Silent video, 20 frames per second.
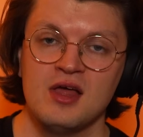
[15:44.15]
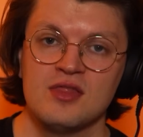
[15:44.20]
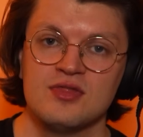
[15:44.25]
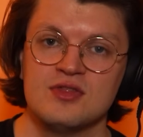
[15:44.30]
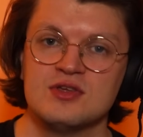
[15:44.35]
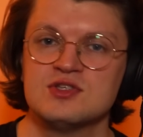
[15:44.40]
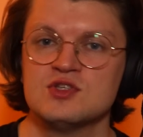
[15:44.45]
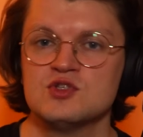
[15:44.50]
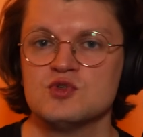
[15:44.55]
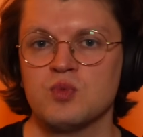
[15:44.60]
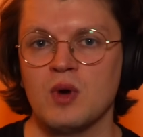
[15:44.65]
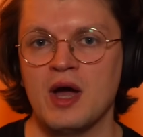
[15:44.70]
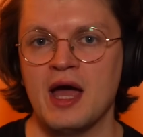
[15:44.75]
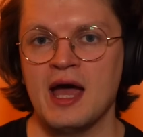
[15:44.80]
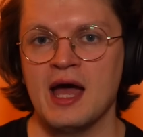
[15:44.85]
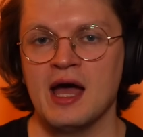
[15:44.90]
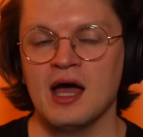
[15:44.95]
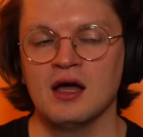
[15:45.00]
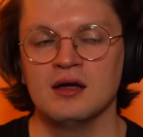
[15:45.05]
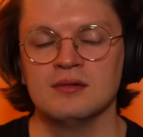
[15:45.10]
This is
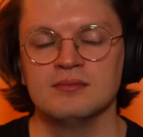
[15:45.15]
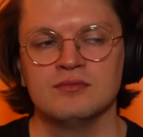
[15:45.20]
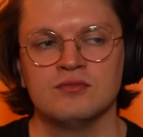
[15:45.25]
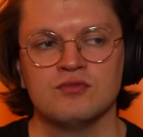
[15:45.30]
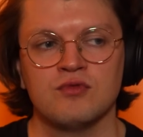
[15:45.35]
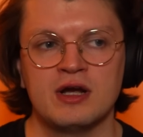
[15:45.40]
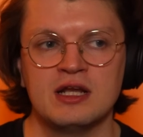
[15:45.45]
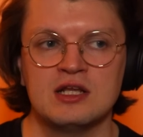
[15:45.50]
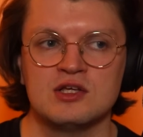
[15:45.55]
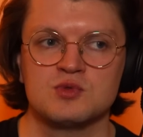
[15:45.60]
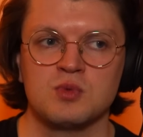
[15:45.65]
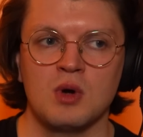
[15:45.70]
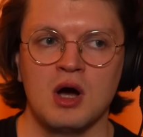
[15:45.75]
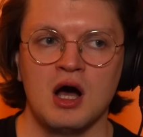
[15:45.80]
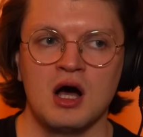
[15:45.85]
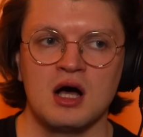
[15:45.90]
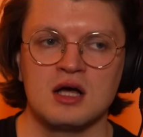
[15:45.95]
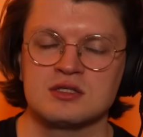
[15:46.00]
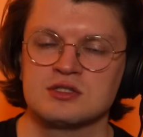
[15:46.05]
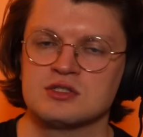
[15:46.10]
where readers were
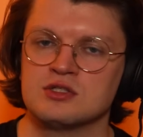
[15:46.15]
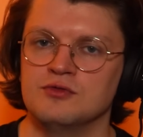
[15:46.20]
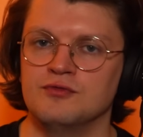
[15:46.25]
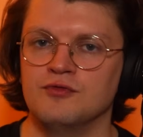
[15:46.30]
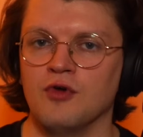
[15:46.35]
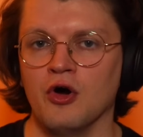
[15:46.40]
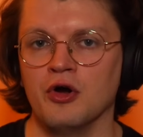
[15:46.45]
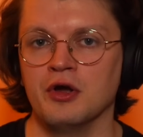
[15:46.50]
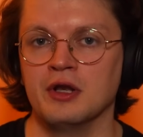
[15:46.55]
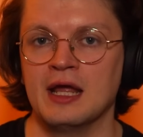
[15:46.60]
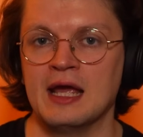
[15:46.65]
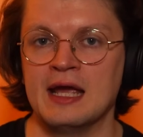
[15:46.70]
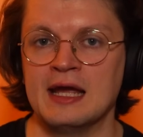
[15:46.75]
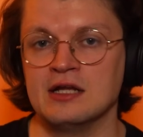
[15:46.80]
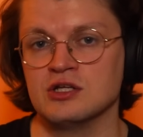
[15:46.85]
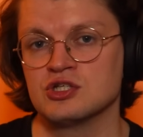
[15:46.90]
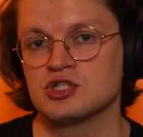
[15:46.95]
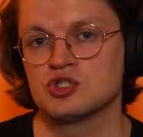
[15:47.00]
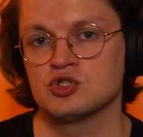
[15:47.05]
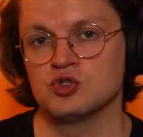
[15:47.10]
asked to vote
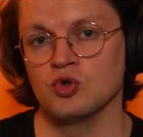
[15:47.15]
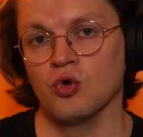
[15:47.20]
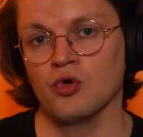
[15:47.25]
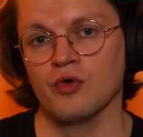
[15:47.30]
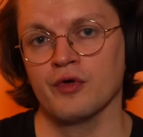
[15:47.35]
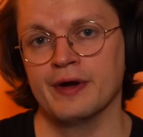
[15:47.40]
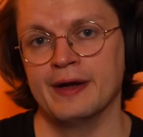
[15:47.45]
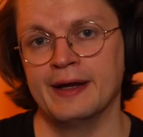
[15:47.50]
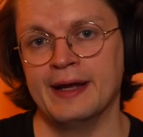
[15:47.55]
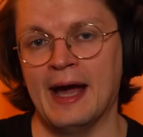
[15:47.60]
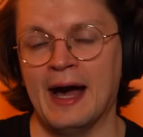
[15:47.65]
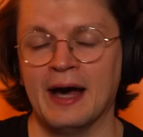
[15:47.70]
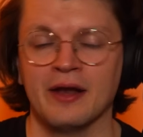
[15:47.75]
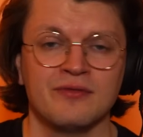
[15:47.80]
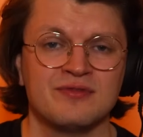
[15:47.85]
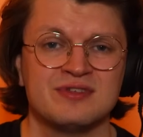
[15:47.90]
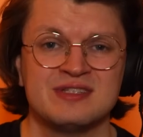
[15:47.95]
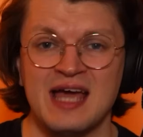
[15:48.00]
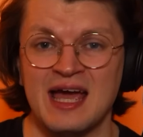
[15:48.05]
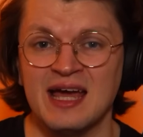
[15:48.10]
each story out
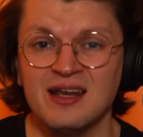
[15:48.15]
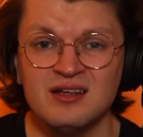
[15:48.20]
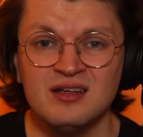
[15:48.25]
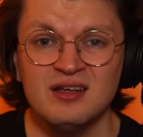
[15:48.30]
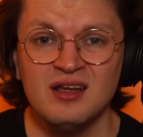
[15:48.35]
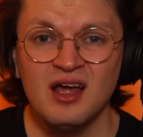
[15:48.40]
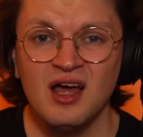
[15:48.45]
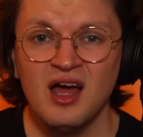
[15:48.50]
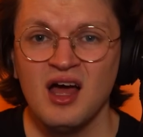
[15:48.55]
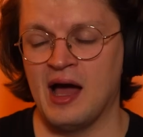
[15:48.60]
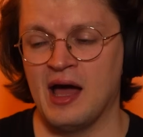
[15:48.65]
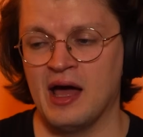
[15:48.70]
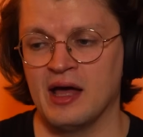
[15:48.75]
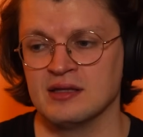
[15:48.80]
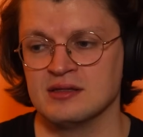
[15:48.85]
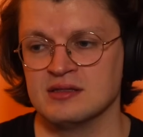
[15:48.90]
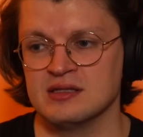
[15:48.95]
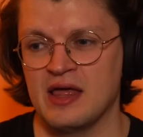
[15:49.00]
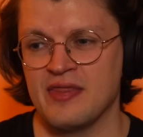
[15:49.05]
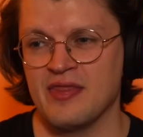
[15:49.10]
of 10,
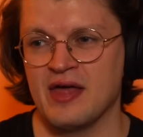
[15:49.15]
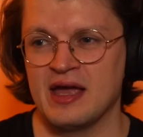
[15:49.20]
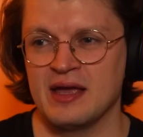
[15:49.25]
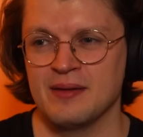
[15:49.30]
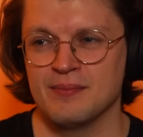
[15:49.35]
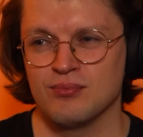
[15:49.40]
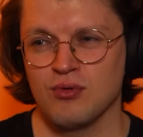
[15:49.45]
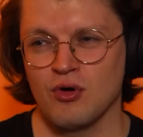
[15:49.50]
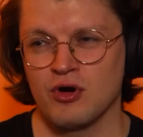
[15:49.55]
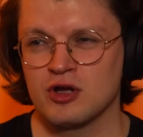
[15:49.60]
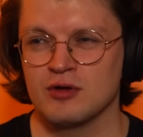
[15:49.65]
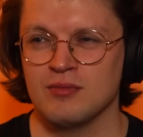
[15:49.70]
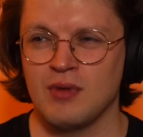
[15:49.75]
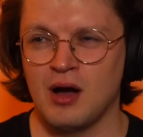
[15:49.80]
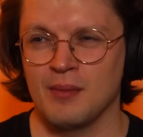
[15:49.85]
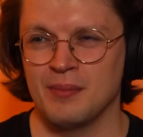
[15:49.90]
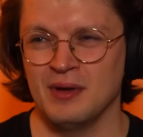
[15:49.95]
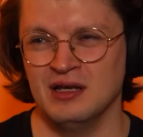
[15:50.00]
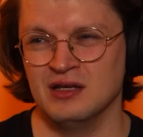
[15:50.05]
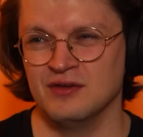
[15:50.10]
and then they broke them
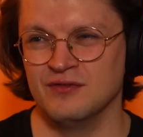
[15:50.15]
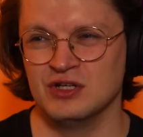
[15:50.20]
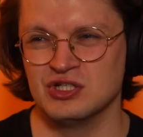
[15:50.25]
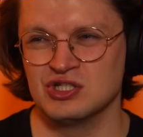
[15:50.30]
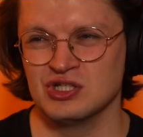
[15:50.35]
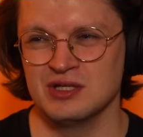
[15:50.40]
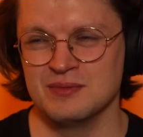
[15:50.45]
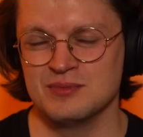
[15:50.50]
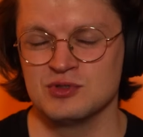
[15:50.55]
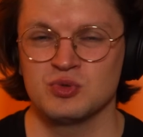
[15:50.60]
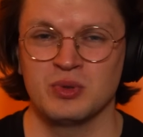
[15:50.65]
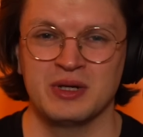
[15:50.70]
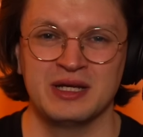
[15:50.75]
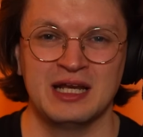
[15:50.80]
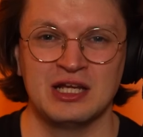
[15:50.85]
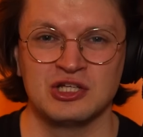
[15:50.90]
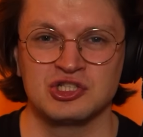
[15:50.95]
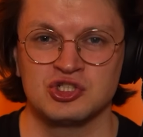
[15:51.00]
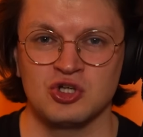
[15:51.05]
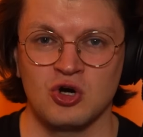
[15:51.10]
up individually between
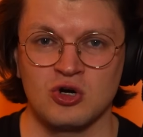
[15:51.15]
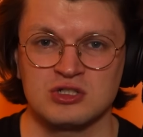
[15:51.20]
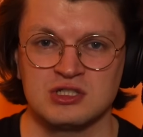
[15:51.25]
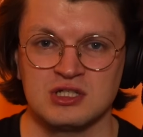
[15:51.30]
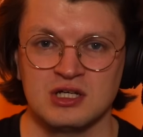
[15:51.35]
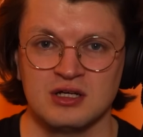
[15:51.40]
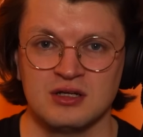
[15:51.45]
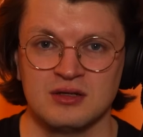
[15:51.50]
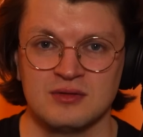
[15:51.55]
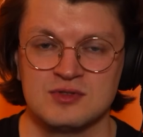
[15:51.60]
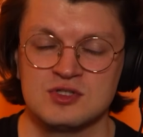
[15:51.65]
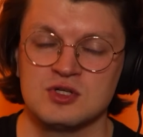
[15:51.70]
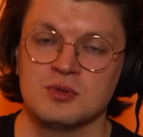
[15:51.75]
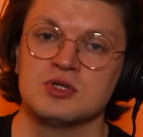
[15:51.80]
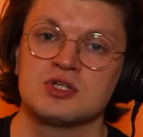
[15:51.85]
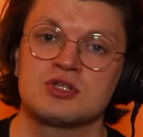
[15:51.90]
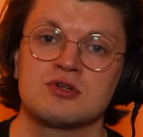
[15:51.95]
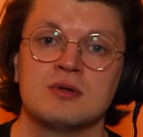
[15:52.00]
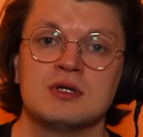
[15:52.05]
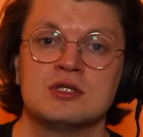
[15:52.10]
each Doctor. So we're
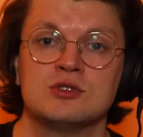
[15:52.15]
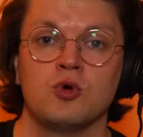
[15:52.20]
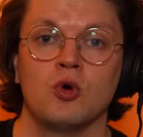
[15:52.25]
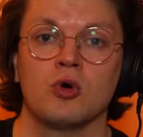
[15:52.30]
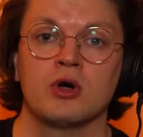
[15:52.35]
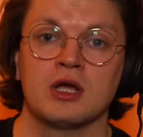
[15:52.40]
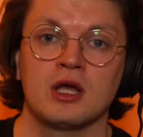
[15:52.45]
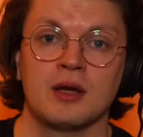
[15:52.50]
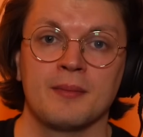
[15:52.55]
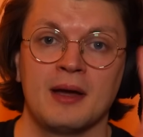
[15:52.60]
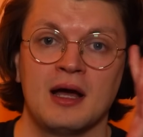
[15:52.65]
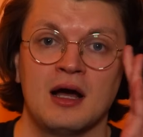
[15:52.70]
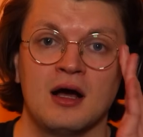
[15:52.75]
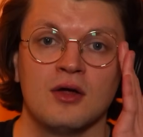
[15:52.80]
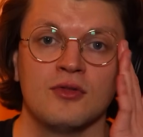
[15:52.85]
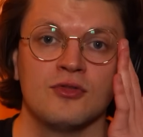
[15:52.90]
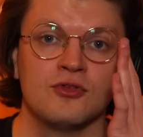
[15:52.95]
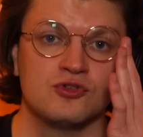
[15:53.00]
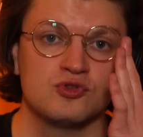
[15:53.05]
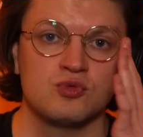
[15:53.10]
just going to be talking
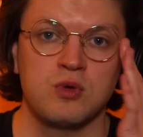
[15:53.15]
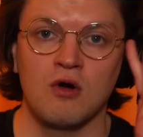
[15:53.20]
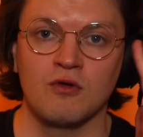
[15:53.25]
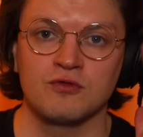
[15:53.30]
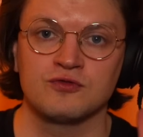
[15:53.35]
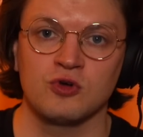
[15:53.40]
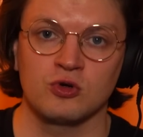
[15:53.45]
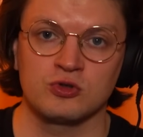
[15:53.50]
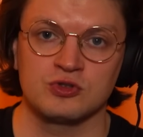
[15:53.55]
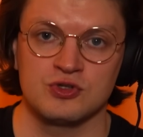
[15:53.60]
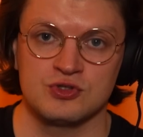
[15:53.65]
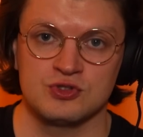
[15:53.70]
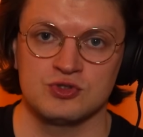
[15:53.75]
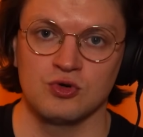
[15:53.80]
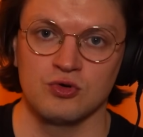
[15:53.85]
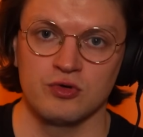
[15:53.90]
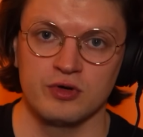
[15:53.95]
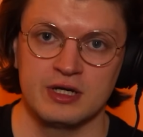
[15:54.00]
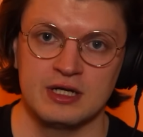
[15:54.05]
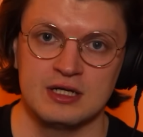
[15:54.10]
about the 12th Doctor
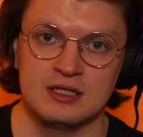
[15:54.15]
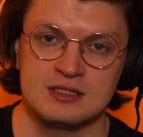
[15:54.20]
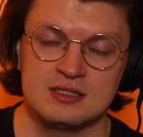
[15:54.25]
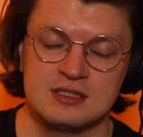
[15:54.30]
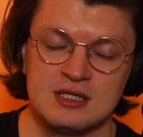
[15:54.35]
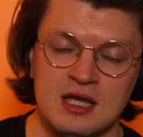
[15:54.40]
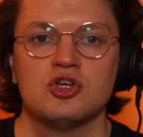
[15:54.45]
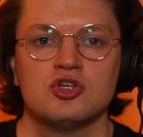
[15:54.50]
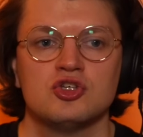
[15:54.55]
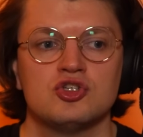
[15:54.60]
stories.